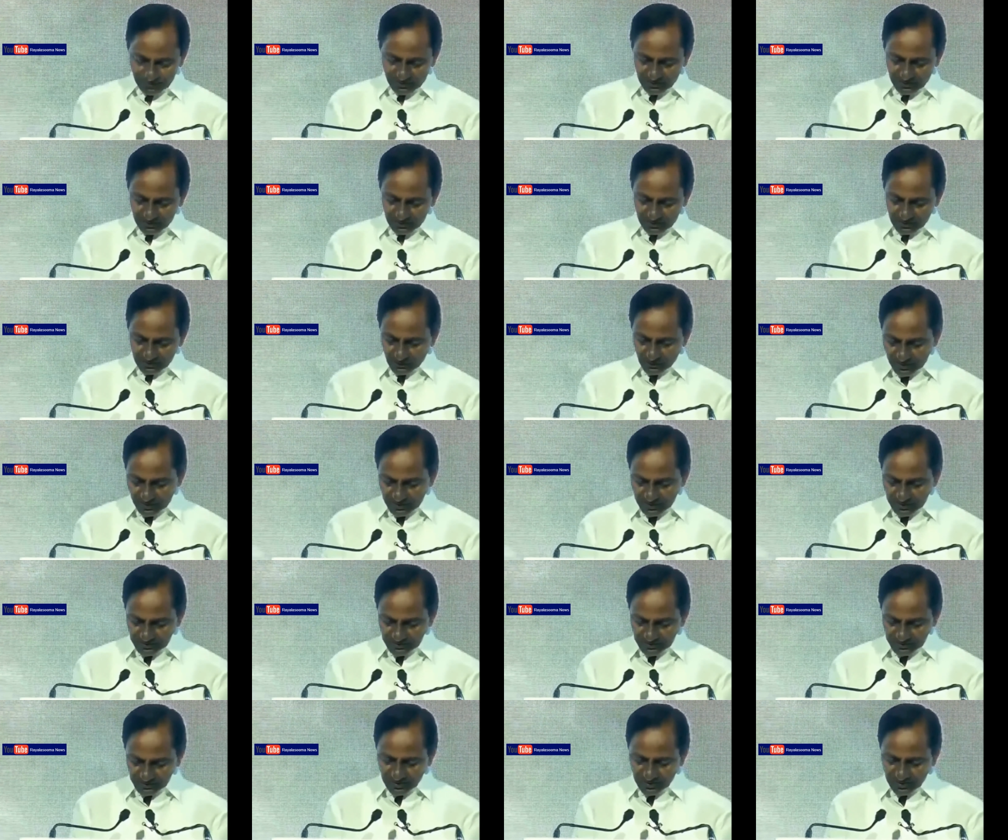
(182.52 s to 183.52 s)
to
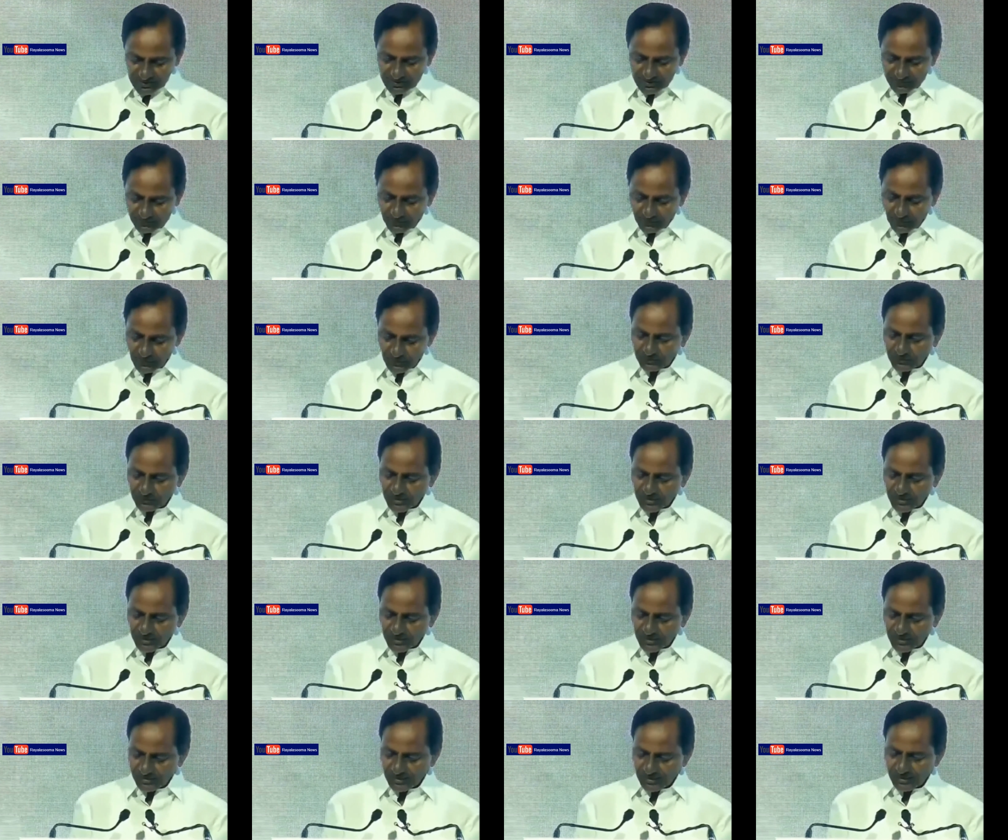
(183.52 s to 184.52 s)
nourish and support the
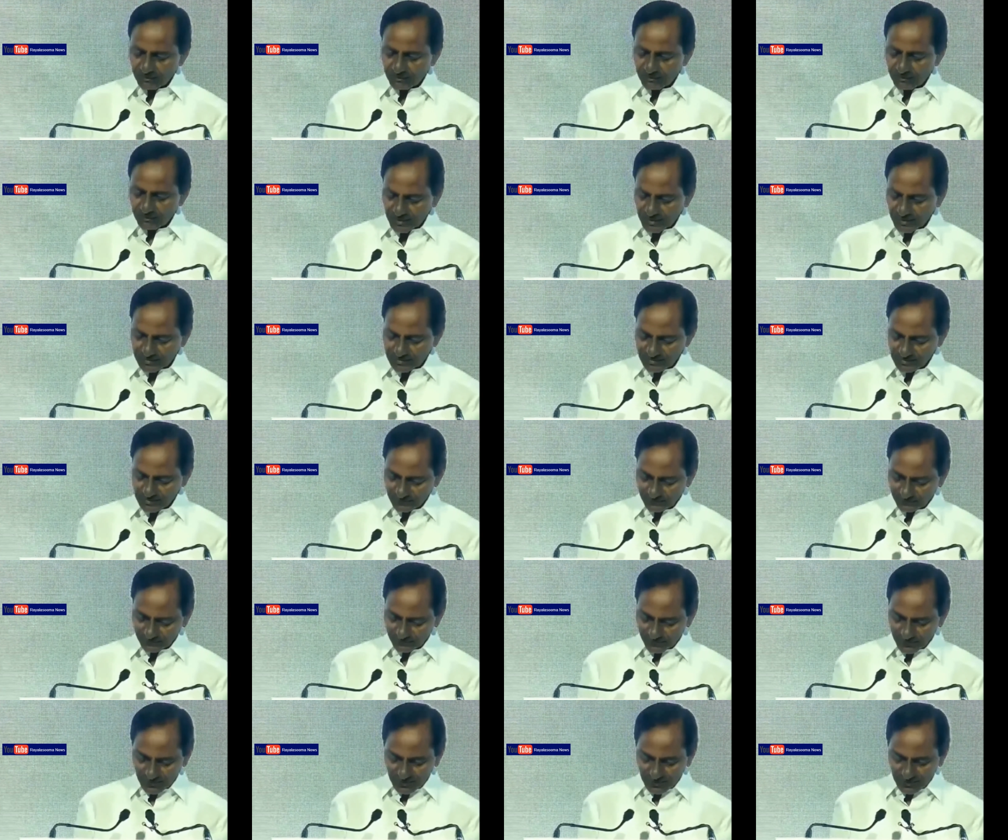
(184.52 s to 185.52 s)
brilliant young minds.
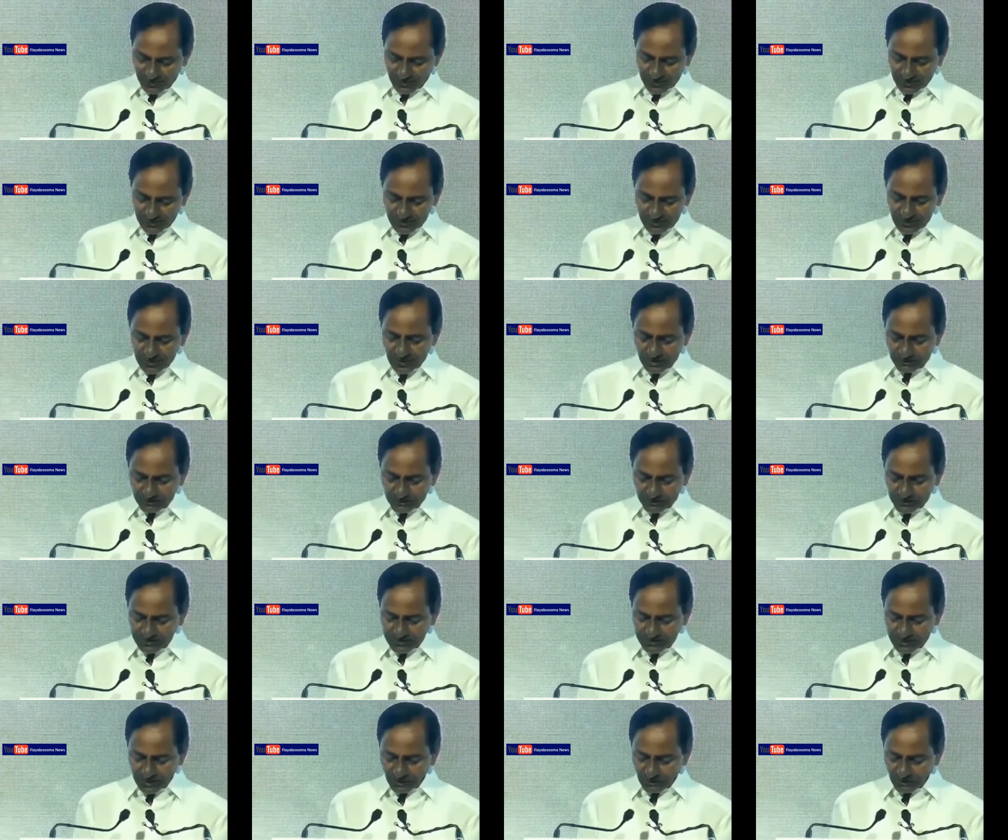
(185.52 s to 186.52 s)
T Hub is
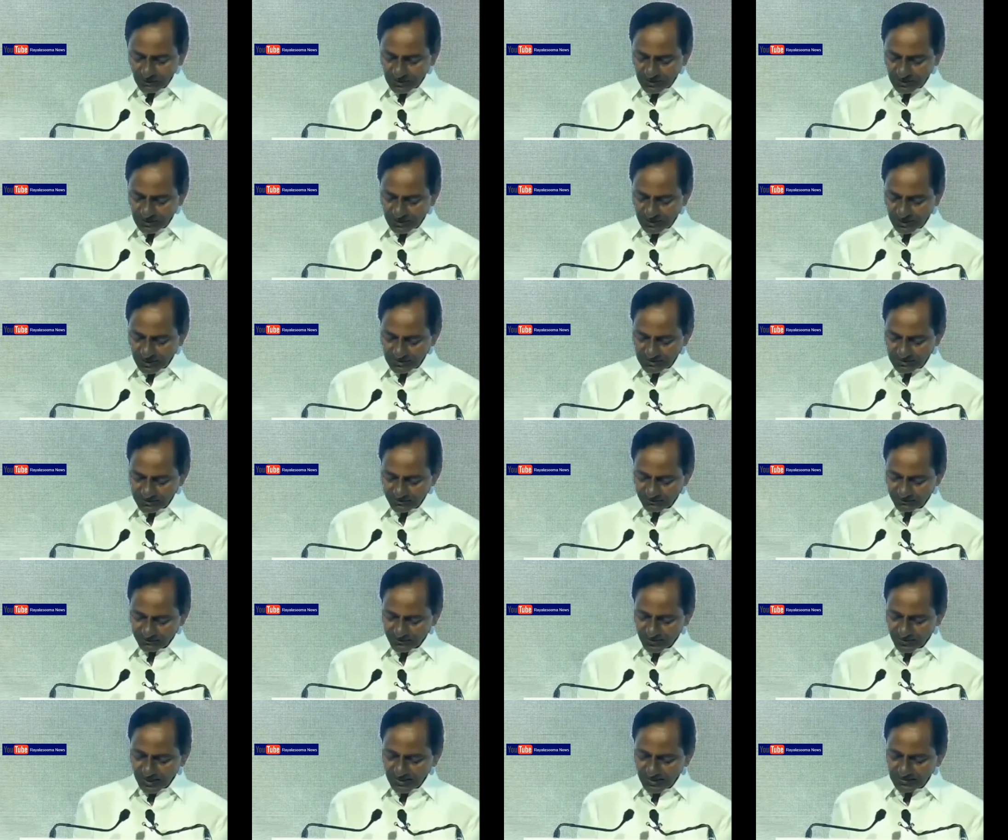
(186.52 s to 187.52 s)
now recognized
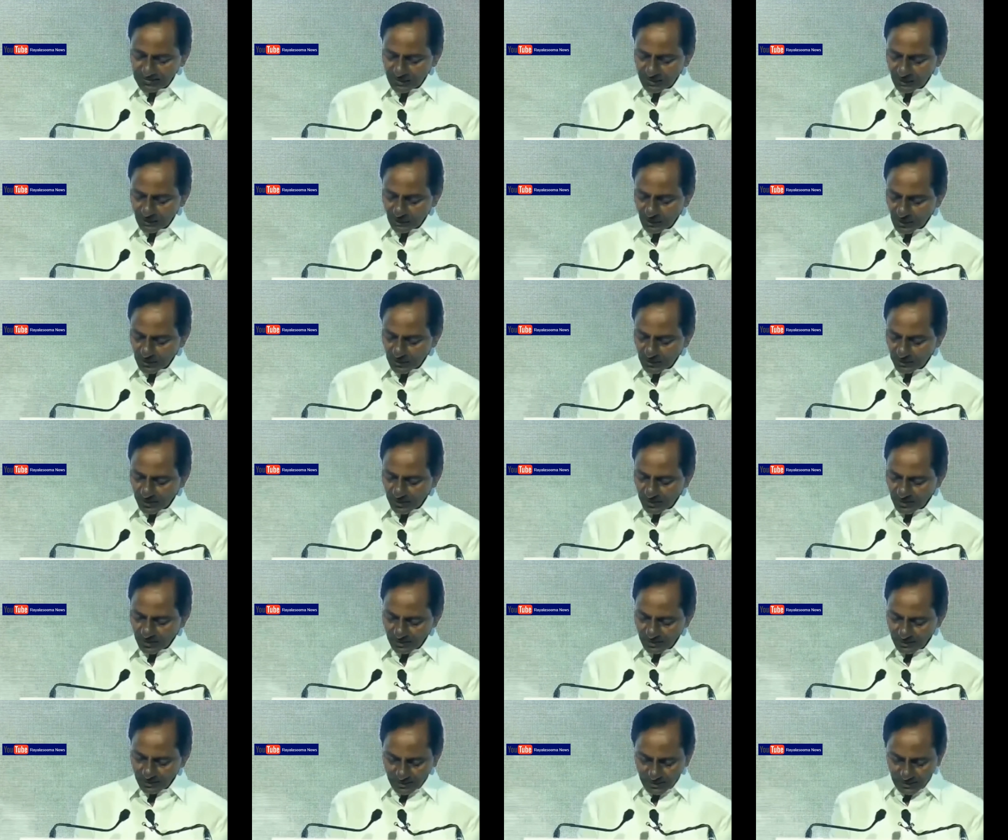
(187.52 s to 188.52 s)
as a role
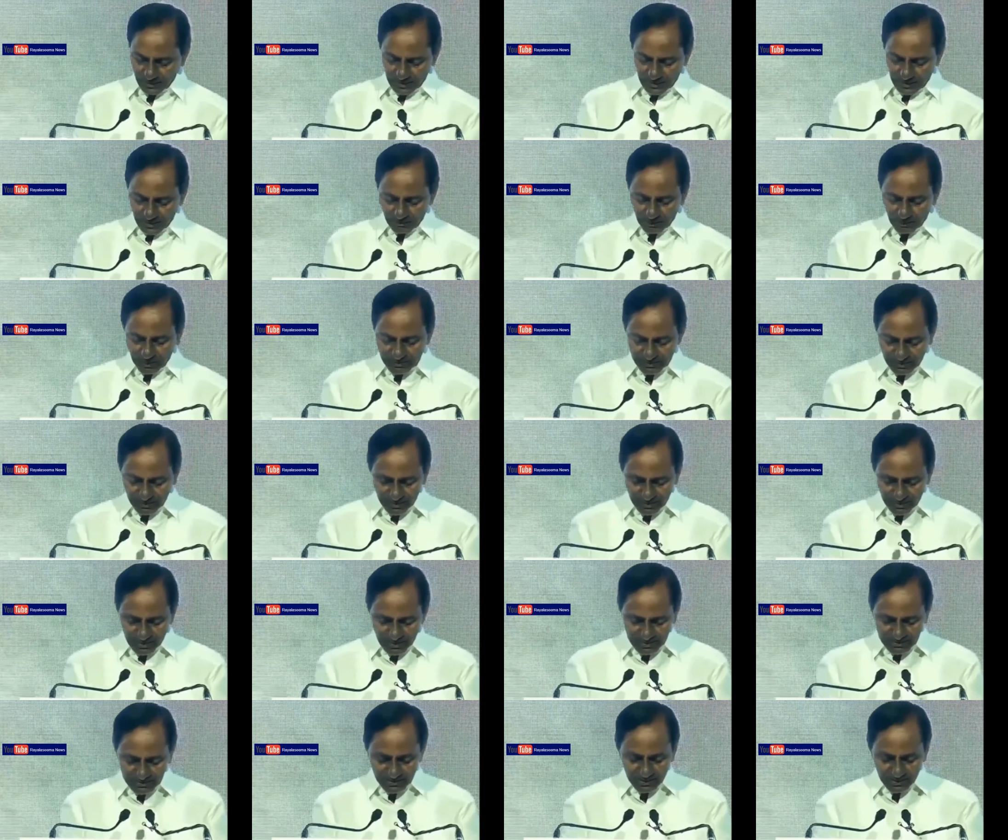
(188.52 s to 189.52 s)
model by the
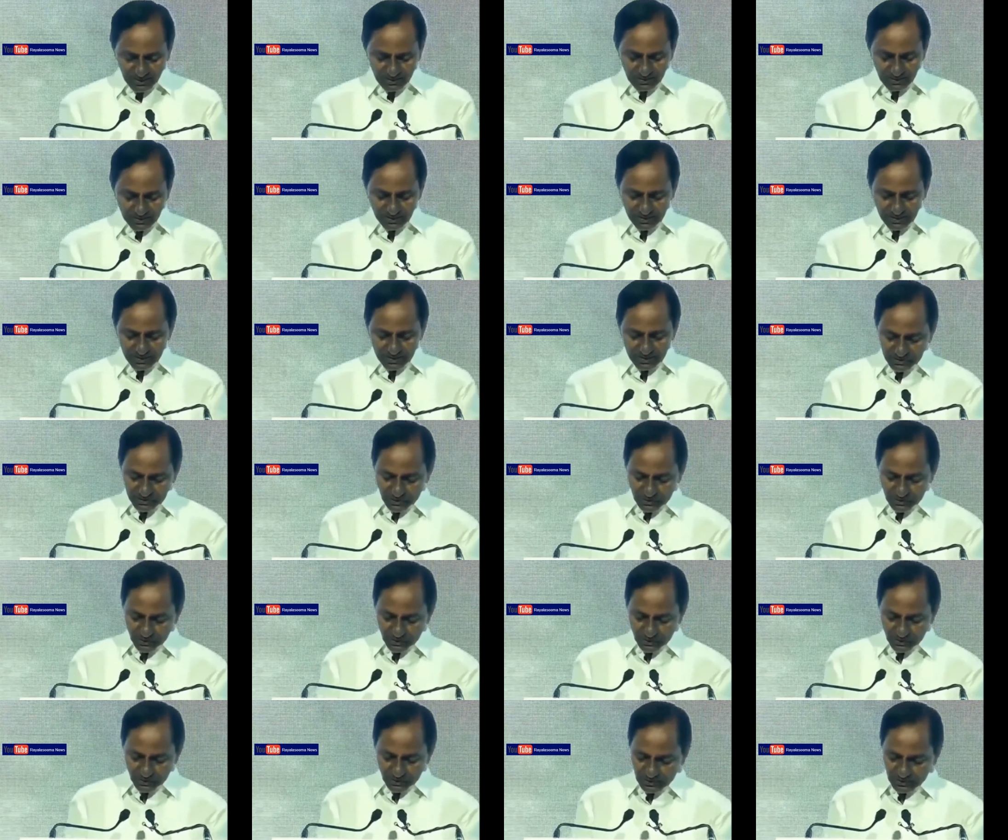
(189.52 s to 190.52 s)
National Institute
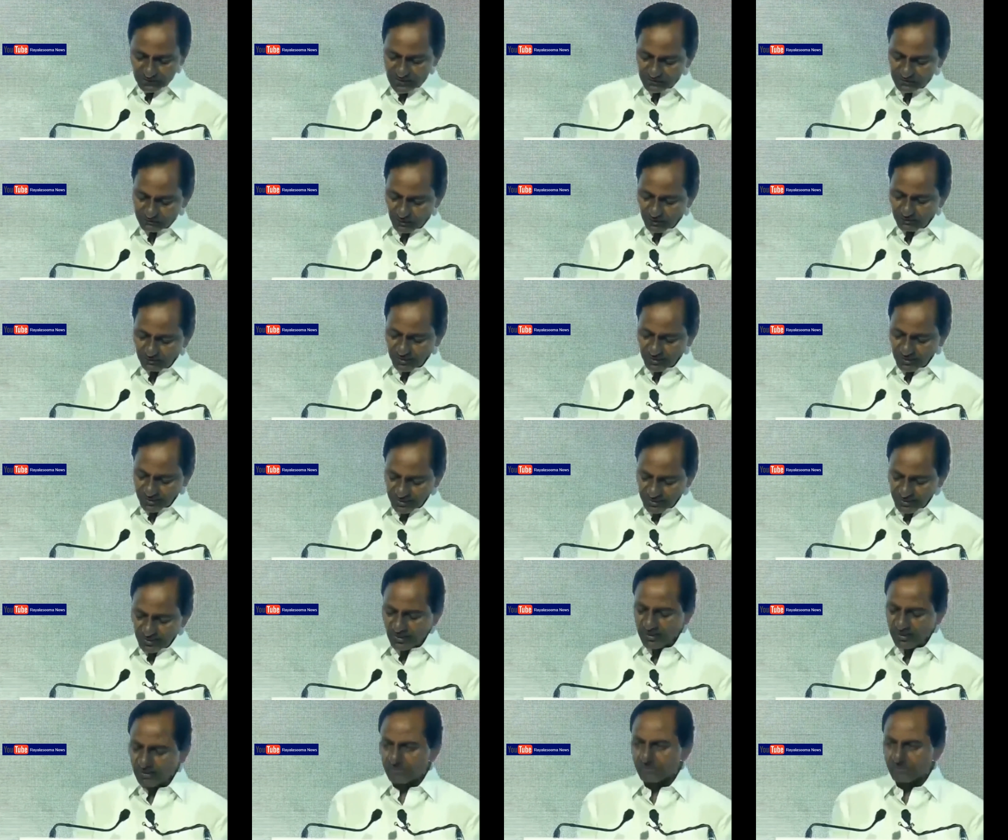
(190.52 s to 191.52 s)
of Transforming
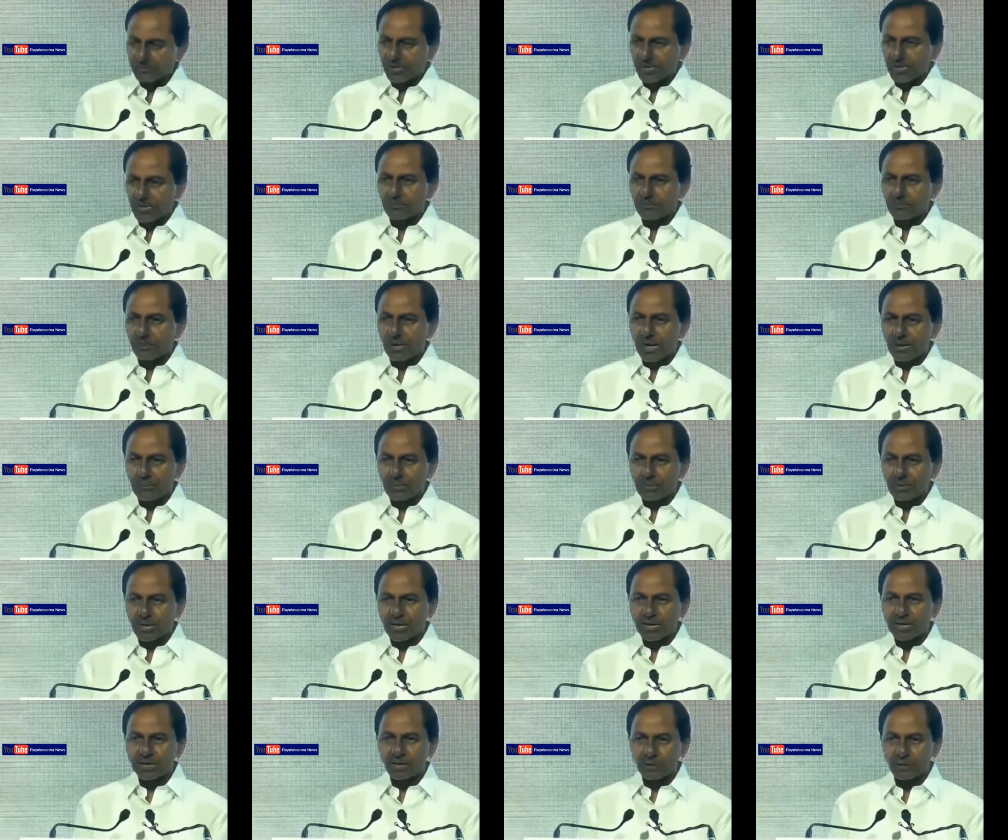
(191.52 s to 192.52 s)
India,
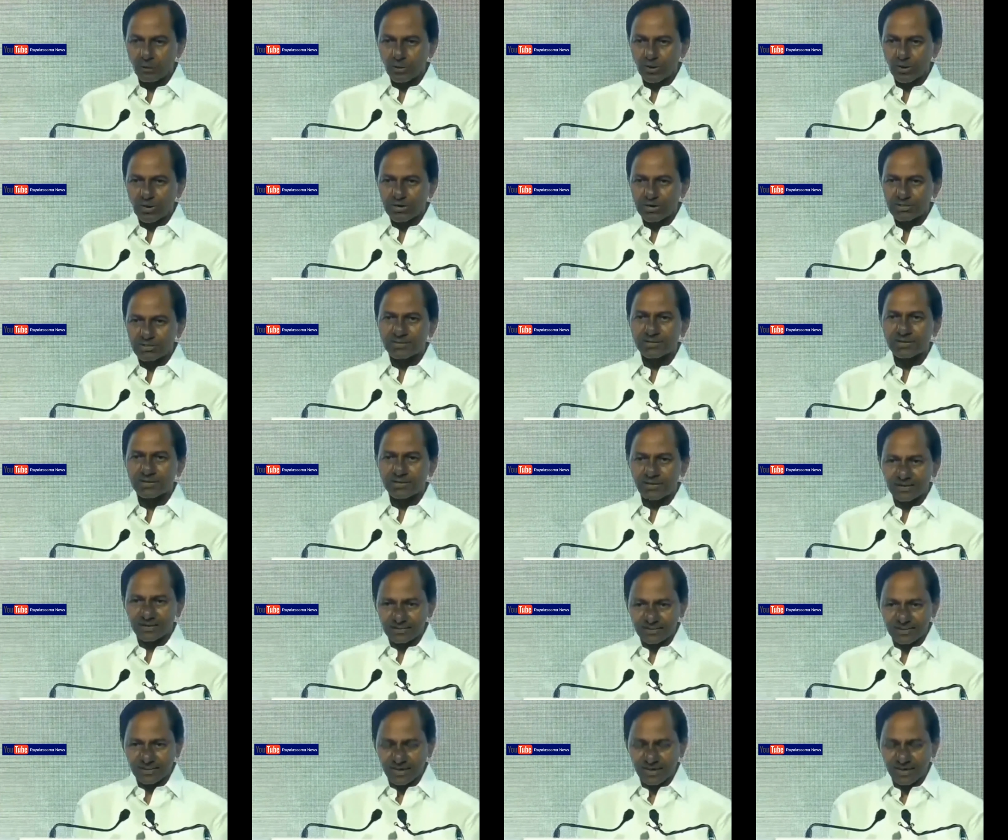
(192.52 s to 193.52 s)
popularly known as
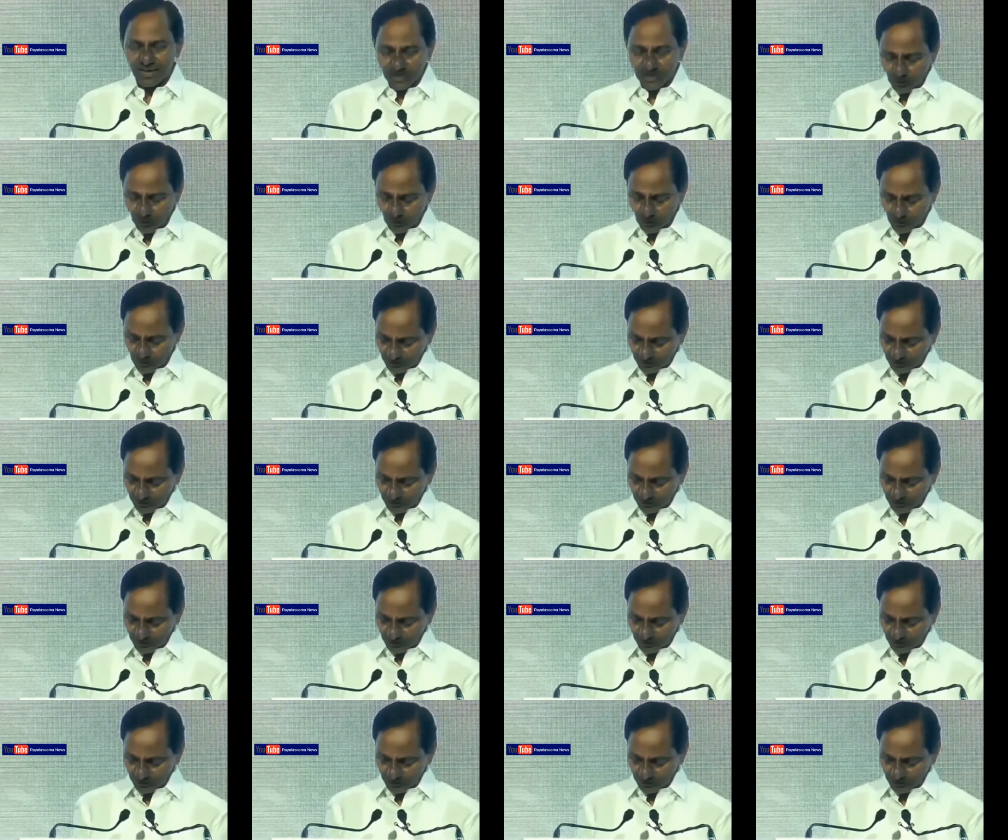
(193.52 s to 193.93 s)
NITI Aayog.